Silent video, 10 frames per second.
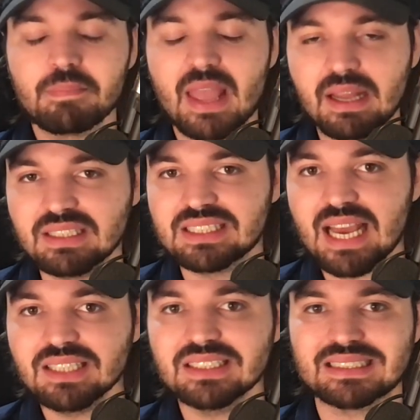And the
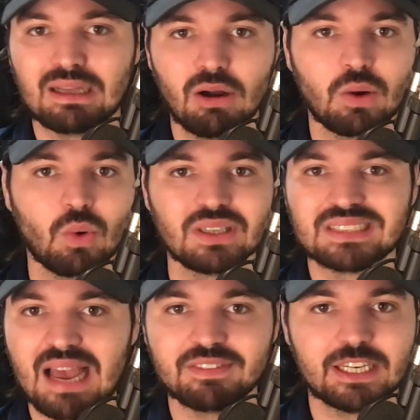Texas Longhorns
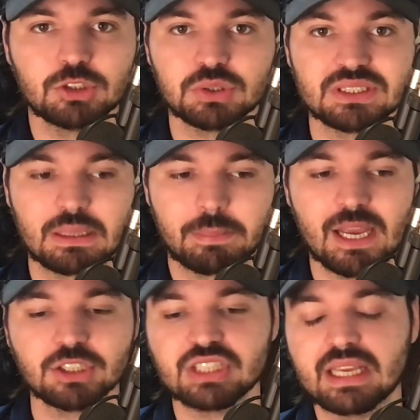have an interesting
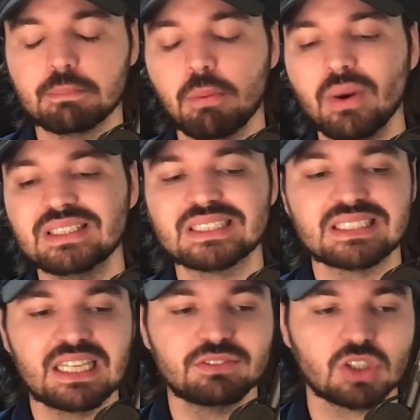pitch. They can point to
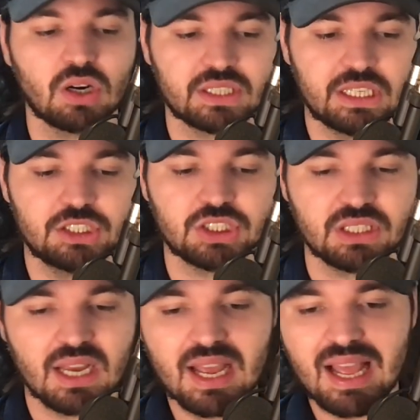Steve
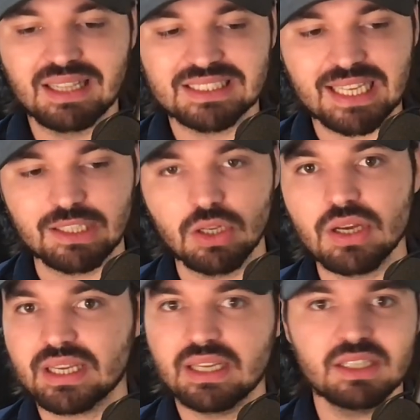Sarkisian and say,
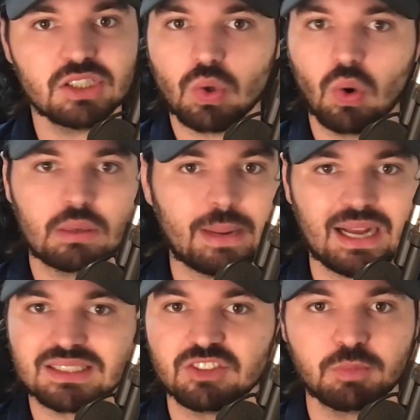look, his
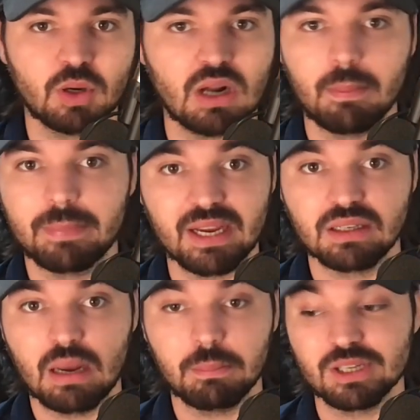quarterbacks have put up big
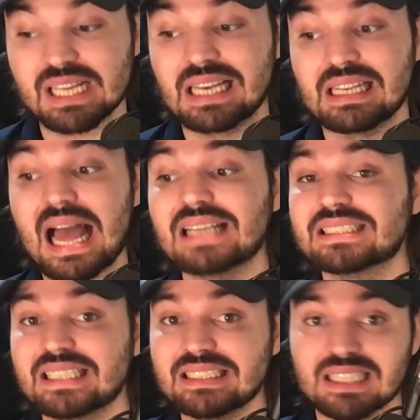numbers. And last
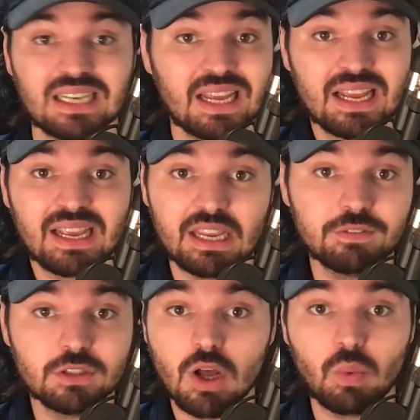season,
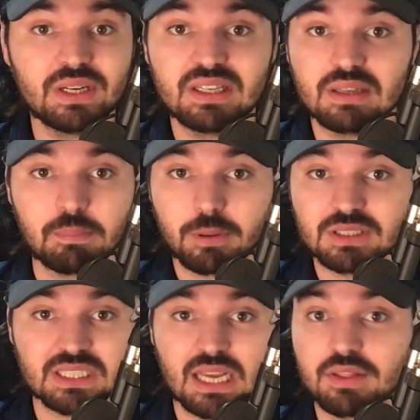even though we didn't put
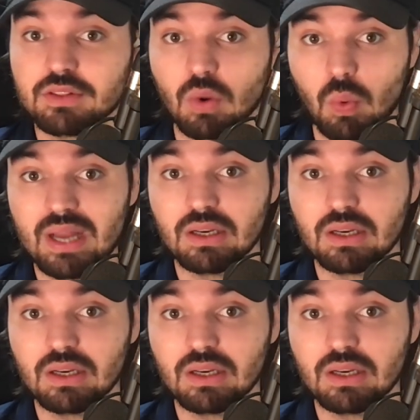together the win